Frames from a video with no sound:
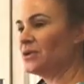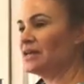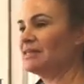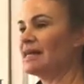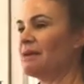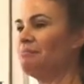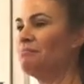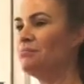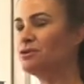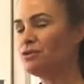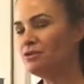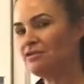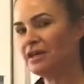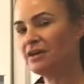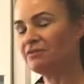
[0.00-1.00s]
There's that
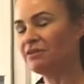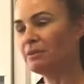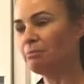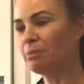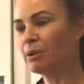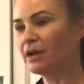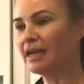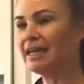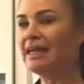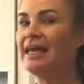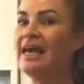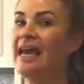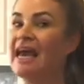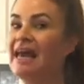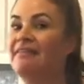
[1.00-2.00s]
moving of the body
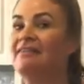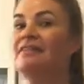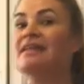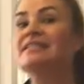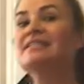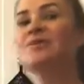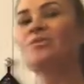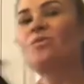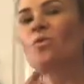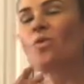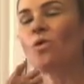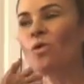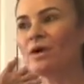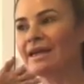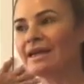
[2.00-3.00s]
and then there's the
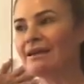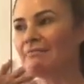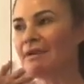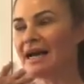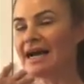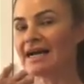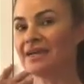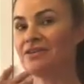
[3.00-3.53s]
walking back,